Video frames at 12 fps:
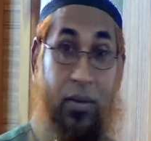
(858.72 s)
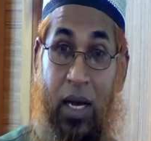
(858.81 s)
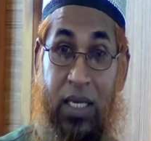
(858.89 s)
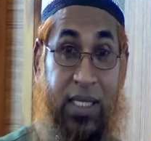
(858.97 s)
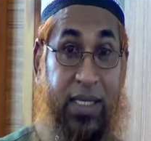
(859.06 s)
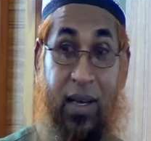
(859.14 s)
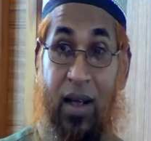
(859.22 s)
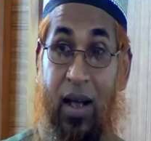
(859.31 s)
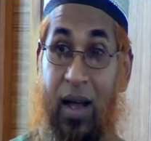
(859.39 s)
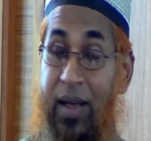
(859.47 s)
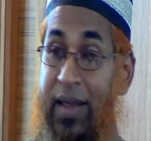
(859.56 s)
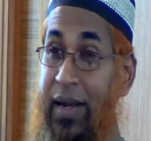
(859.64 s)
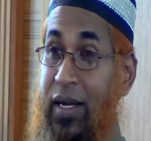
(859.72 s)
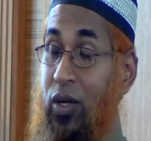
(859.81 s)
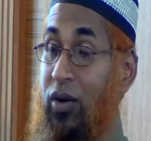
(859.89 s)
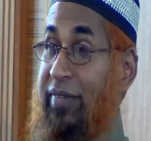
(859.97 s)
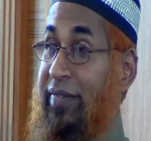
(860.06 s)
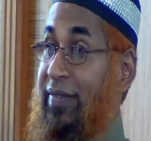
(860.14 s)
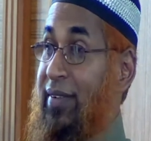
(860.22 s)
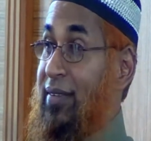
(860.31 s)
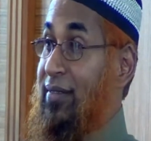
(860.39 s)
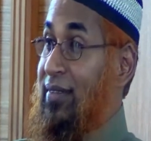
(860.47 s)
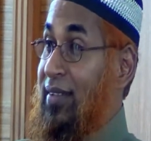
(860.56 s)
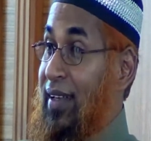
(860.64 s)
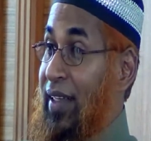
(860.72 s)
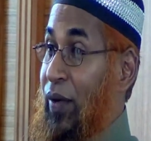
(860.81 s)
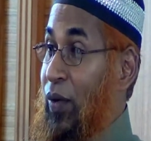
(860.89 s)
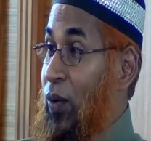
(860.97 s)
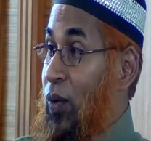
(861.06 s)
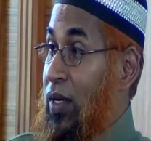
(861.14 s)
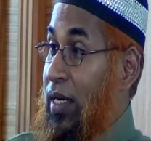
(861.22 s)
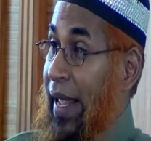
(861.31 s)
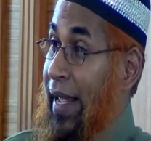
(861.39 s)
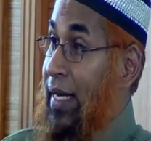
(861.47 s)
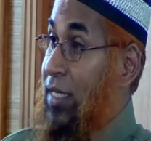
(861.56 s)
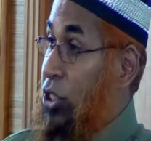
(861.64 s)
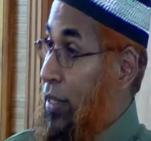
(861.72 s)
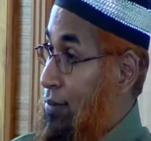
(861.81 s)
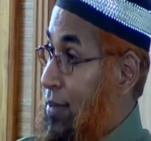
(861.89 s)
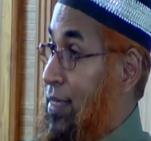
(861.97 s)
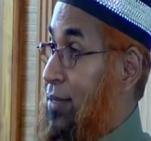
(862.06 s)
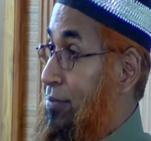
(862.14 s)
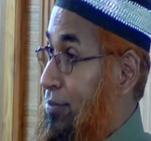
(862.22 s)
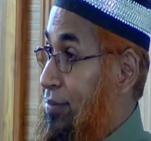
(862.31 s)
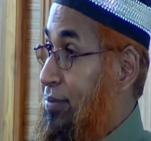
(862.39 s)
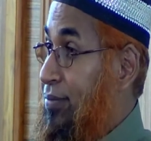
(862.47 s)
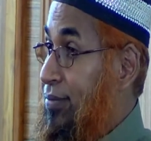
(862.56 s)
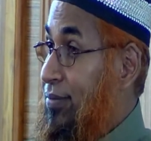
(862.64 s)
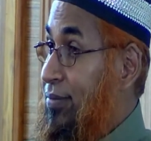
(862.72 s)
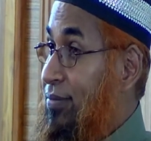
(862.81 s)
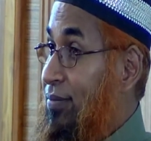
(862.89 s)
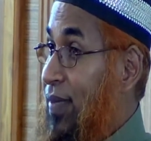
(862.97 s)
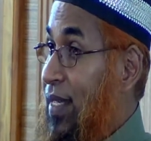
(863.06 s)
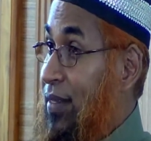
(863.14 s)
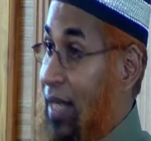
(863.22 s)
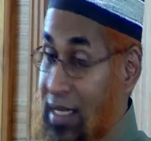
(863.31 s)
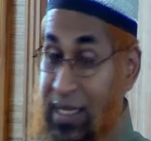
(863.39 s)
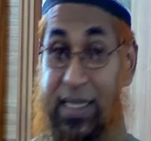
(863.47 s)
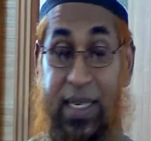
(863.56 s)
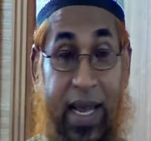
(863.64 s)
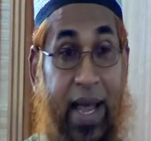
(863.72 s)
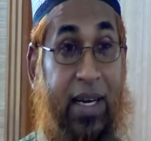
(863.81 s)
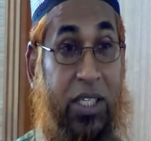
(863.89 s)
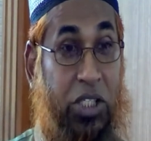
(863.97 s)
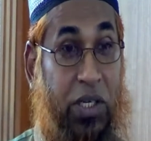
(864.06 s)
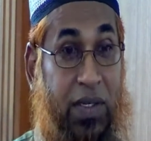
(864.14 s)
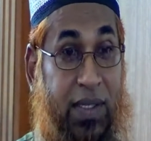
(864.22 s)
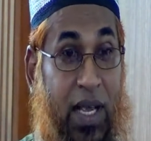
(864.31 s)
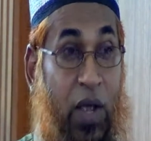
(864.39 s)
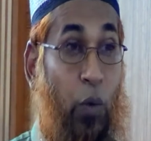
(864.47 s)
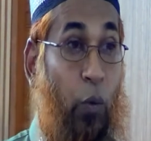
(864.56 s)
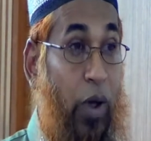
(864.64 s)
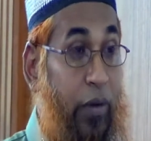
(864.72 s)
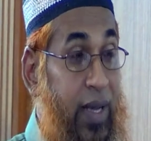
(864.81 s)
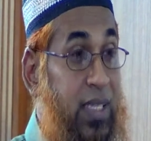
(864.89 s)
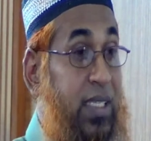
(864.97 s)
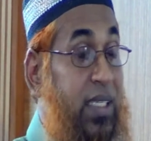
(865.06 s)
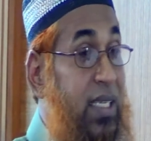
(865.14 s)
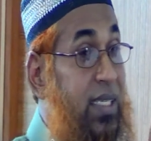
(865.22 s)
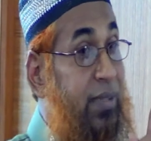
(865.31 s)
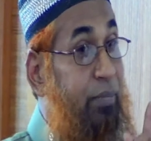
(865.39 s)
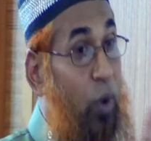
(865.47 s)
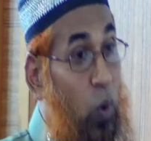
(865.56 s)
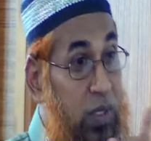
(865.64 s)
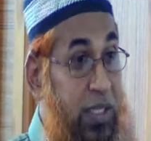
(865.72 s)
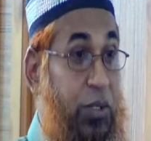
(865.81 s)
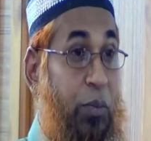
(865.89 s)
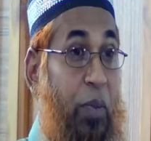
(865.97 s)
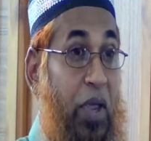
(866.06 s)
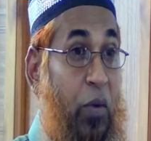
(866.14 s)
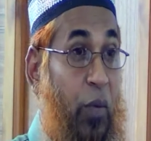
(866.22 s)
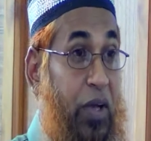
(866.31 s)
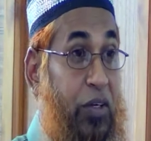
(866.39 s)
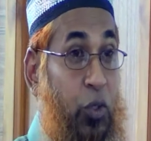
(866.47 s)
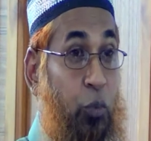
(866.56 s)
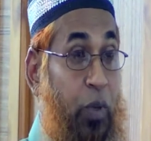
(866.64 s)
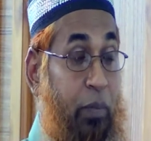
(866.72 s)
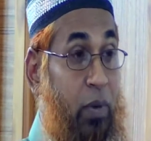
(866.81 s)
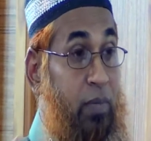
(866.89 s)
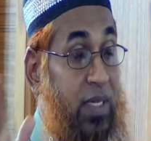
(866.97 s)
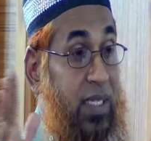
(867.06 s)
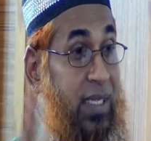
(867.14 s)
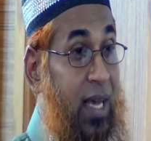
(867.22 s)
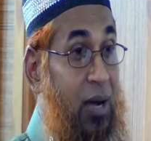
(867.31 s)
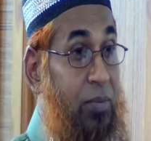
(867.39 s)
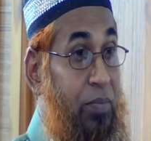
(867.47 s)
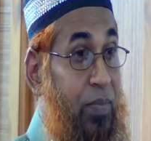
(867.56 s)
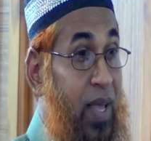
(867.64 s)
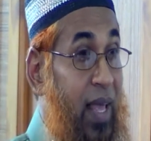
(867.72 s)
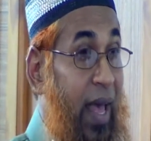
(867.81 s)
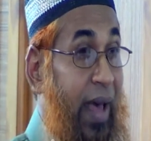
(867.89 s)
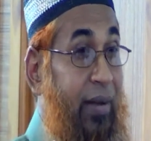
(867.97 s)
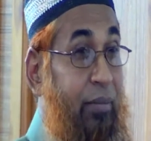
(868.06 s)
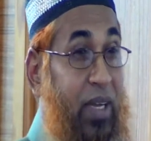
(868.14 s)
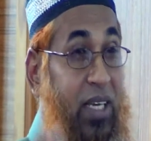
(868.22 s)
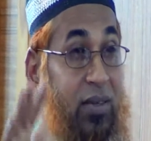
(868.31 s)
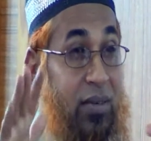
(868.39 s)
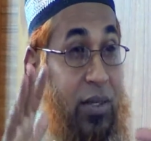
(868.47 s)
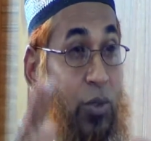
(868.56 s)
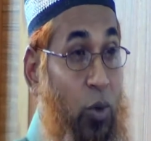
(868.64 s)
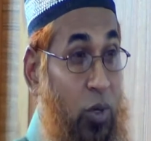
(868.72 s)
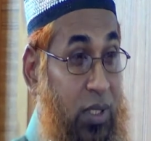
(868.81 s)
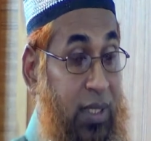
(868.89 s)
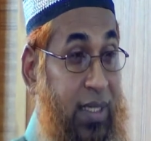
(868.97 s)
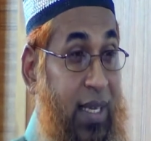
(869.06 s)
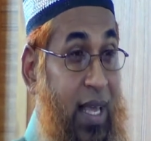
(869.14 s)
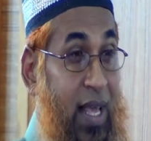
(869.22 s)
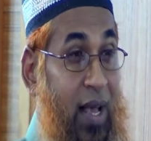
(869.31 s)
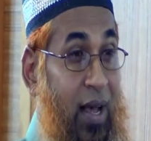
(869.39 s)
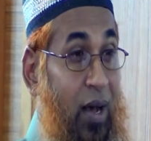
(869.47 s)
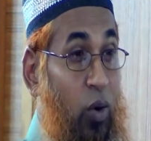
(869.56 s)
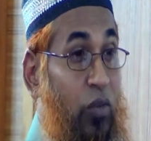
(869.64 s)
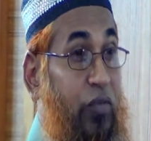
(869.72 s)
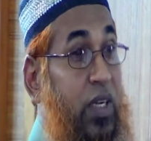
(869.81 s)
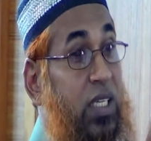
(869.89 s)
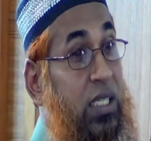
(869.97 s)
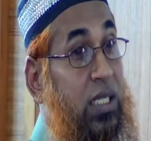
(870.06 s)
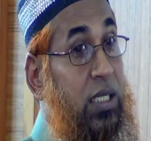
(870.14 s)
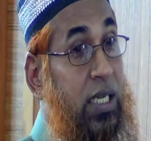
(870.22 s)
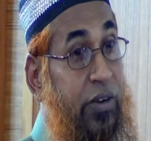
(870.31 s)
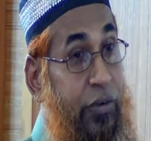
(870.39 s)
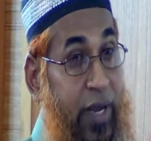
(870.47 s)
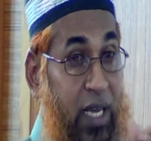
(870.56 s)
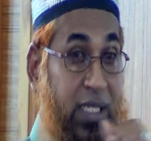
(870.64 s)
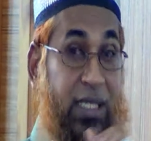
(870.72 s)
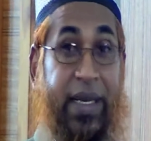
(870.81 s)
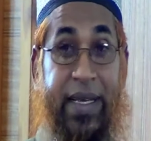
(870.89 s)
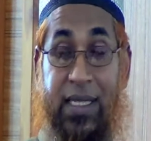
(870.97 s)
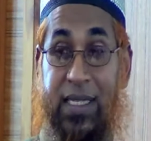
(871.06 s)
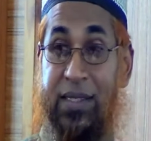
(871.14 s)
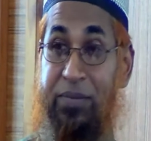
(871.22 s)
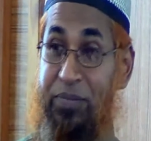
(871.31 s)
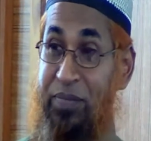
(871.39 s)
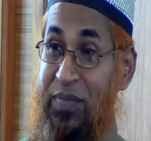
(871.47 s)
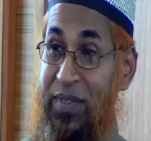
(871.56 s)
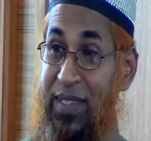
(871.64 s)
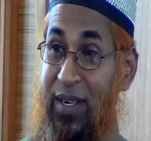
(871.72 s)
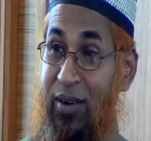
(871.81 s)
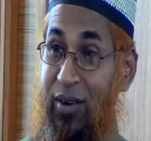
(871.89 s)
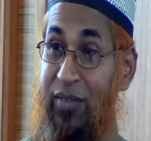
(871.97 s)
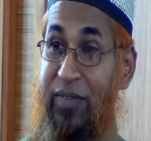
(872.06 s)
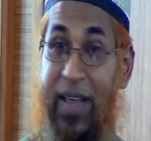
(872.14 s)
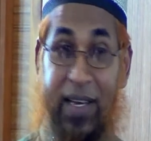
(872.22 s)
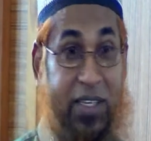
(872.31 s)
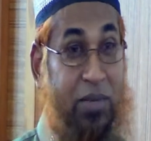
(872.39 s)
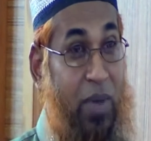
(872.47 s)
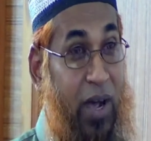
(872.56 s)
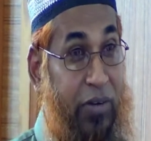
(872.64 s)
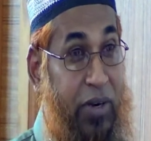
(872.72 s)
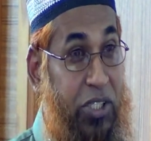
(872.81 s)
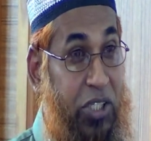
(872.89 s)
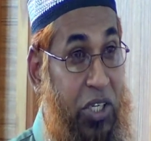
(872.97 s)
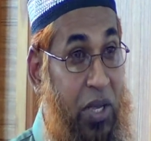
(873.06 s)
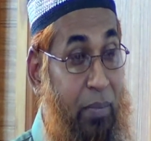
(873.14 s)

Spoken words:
That's the kind of, negligence. That's the negligence. Whereas it is supposed to be where 2 people must come and be taught of the seriousness of getting married.